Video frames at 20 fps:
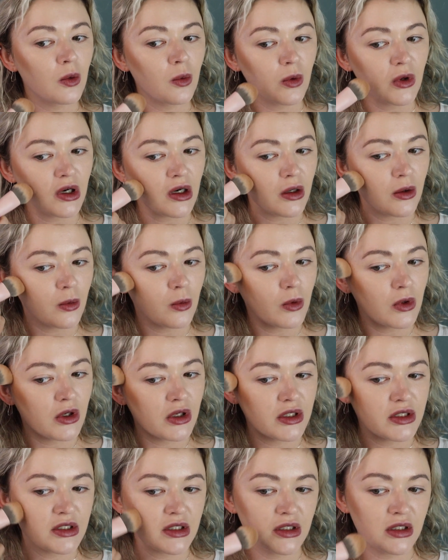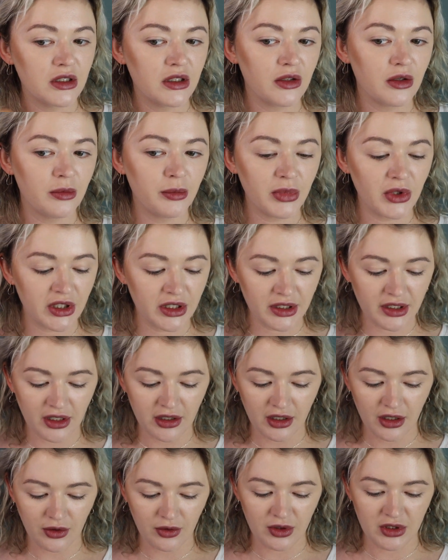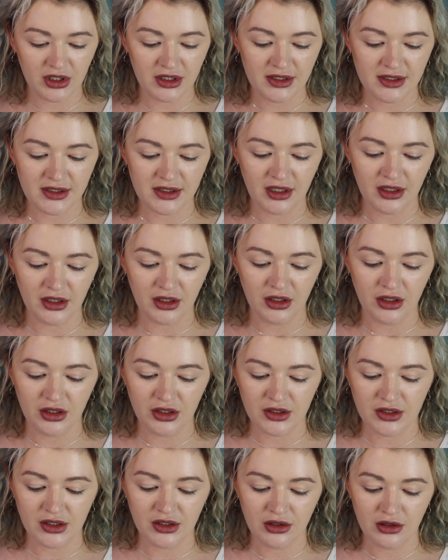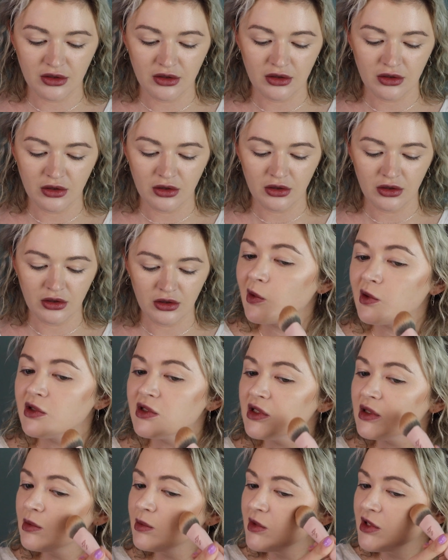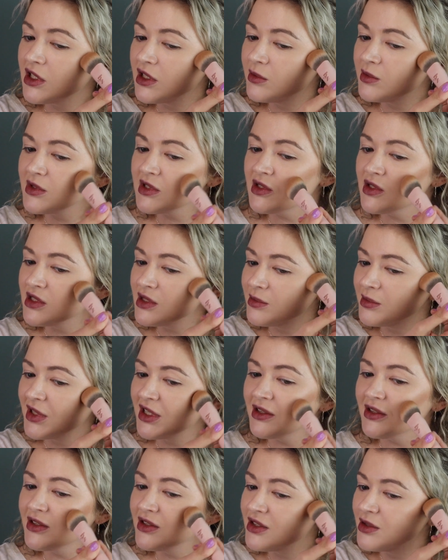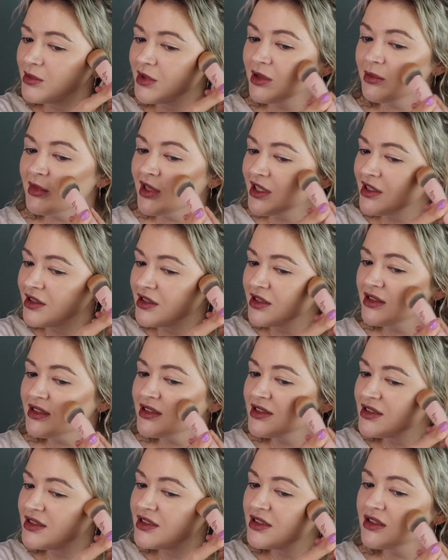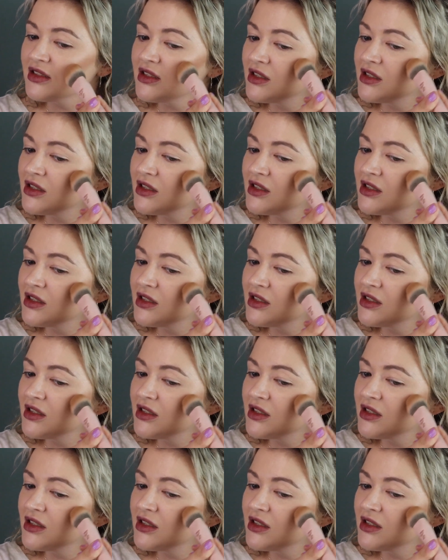where I want, and then I'll blend that out in a second. Sometimes there's a method to my madness.